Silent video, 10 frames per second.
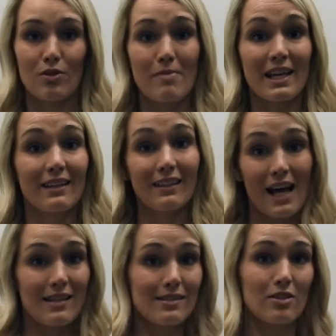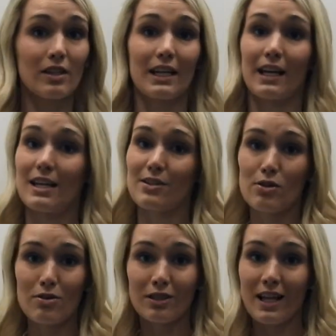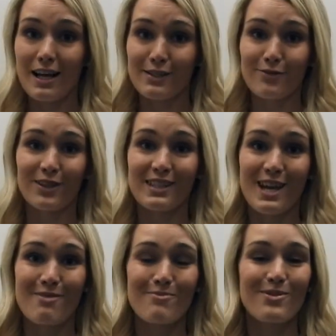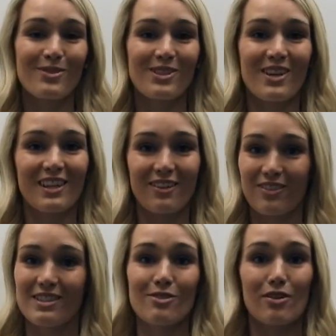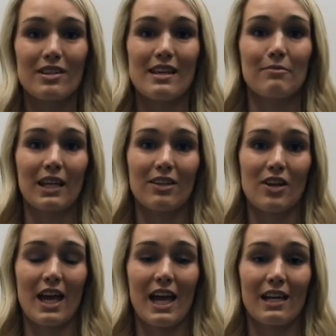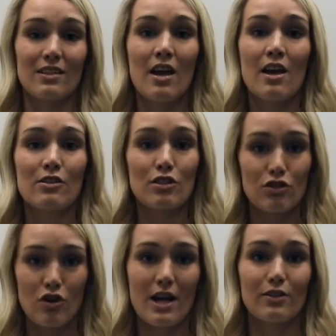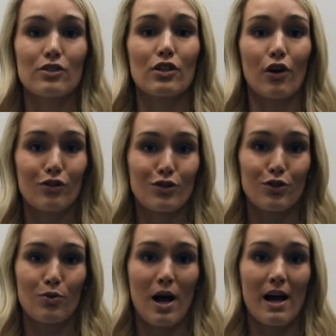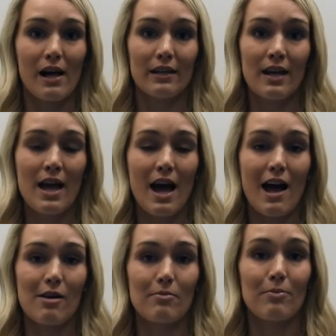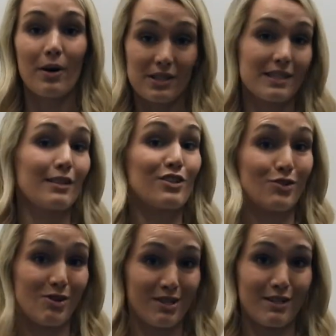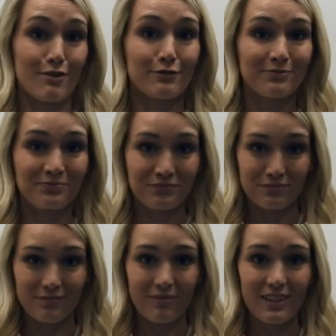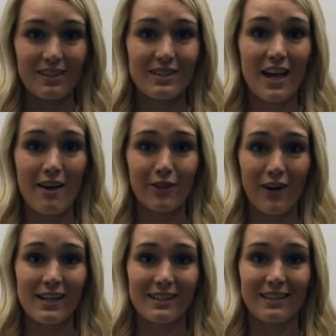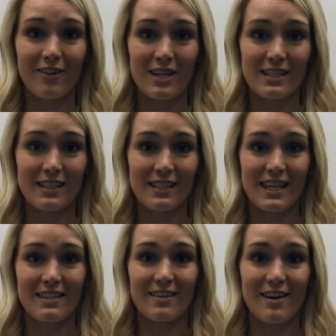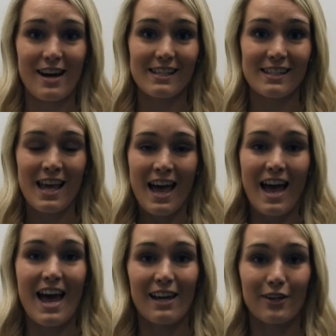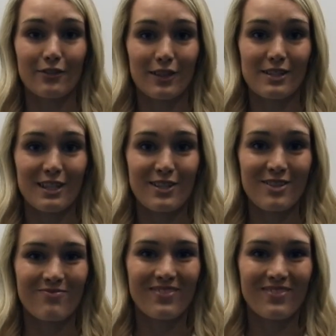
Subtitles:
make it last longer. Get a tall glass, for example, so that you've still got something in your hand. Just try not to go too hard, but still enjoy yourself. So have a great silly season, guys, and hopefully I'll see you soon.